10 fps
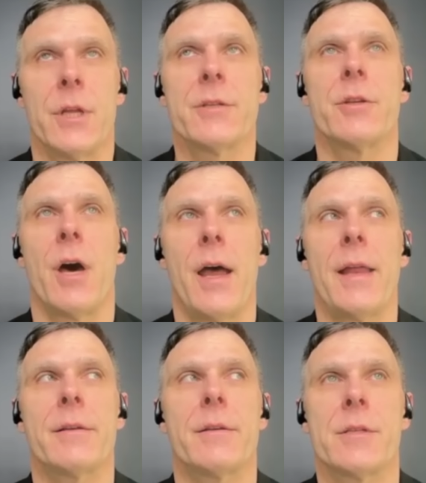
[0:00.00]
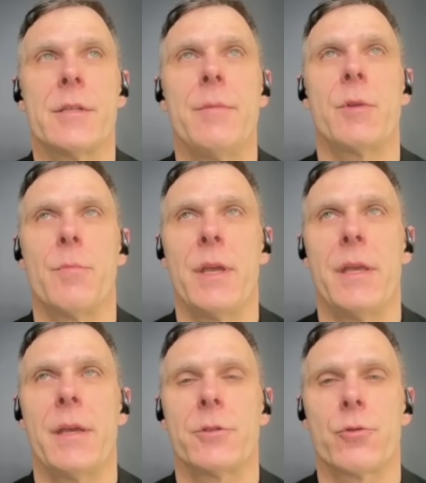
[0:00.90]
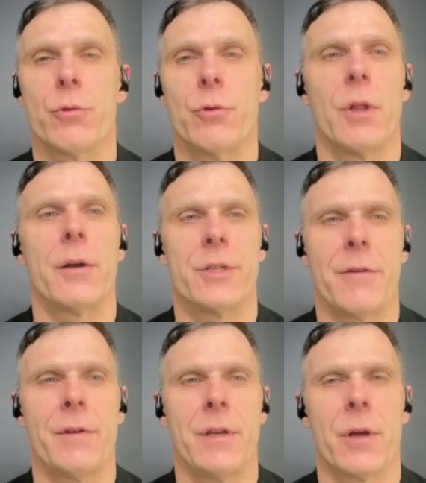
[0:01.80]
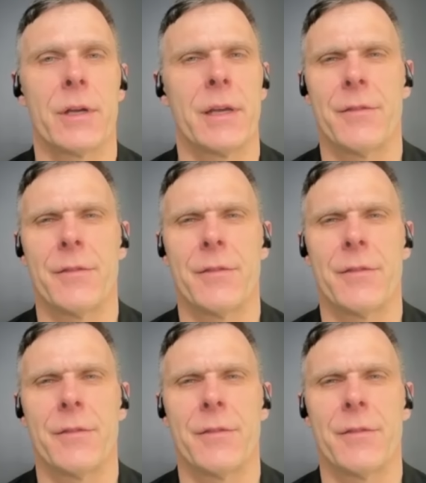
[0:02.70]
does not seem to be a true longevity drug.